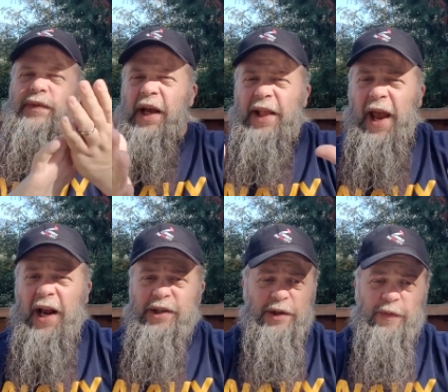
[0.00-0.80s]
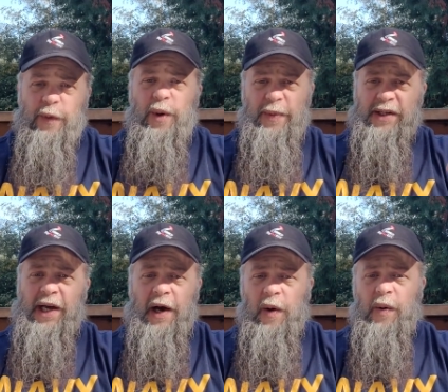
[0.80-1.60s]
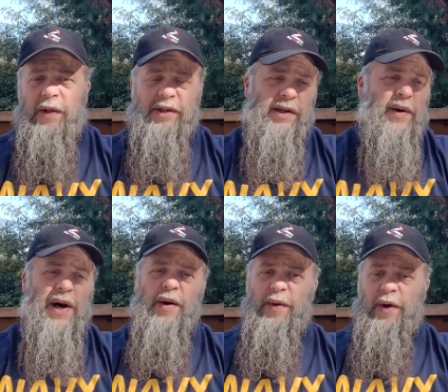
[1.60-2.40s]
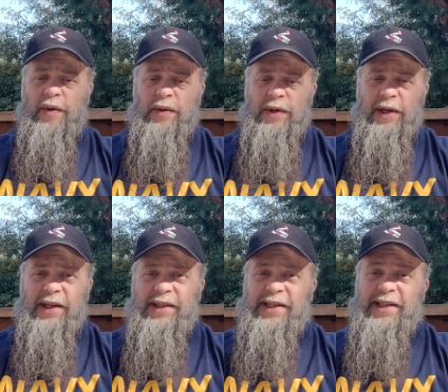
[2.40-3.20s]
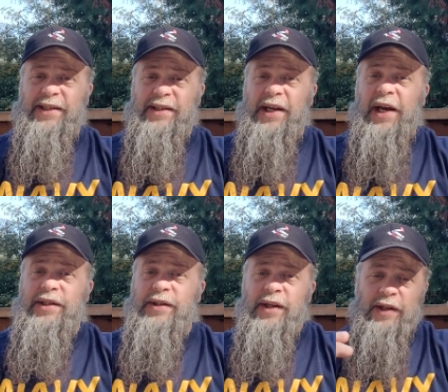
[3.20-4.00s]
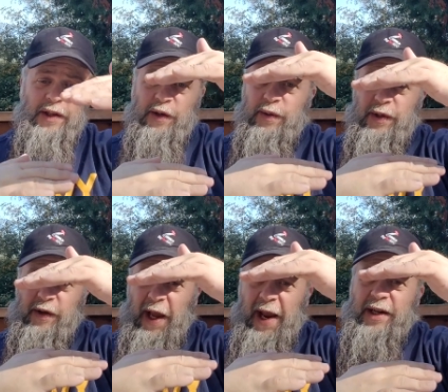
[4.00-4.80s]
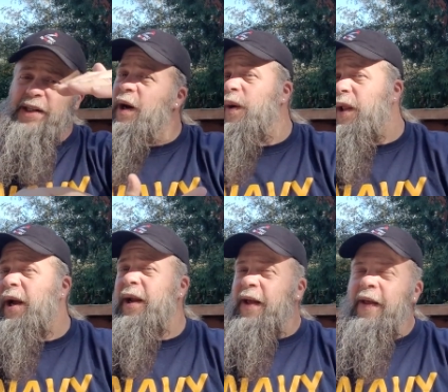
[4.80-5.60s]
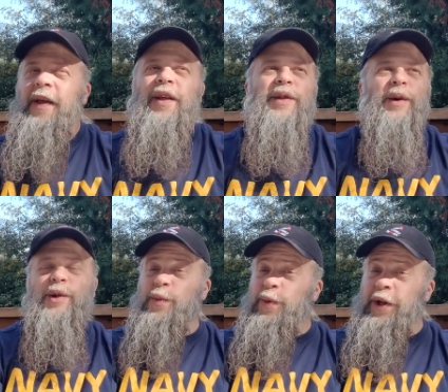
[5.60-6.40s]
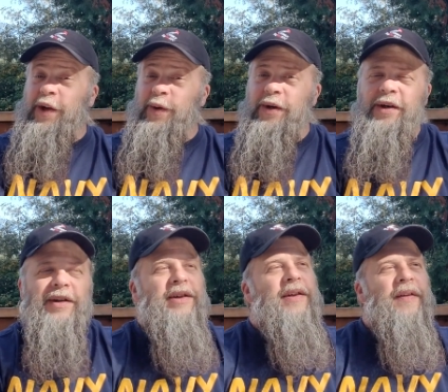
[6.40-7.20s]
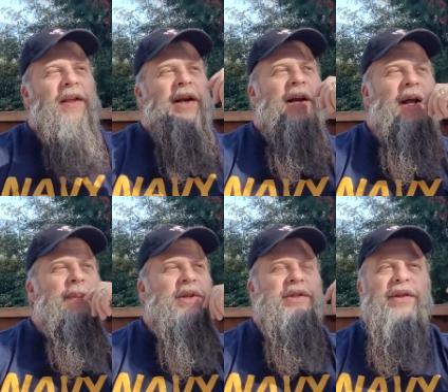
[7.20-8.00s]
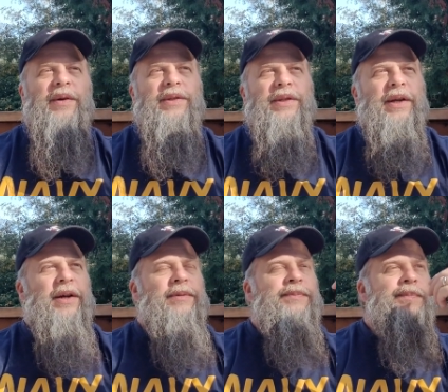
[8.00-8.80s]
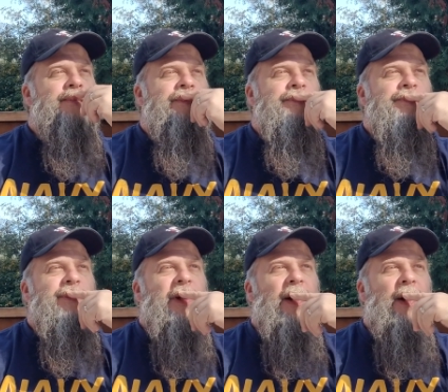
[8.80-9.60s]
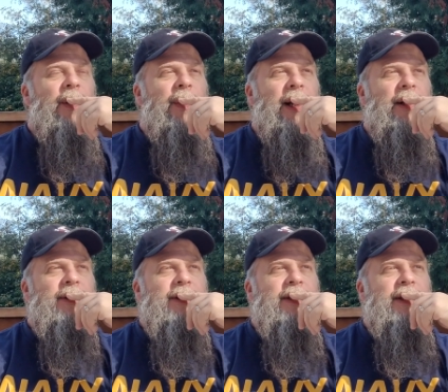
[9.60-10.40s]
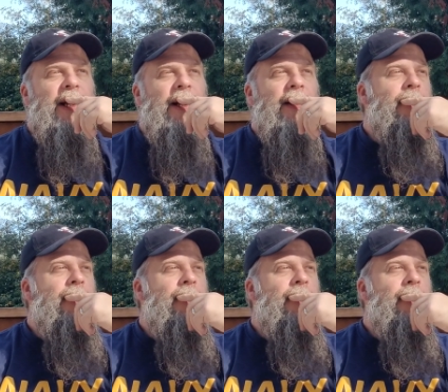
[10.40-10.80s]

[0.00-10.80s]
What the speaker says: and they actually form a towel that's, I don't know, it's a decent sized little hand towel like. Those are pretty cool. Got a bunch of those in there. What else is in there?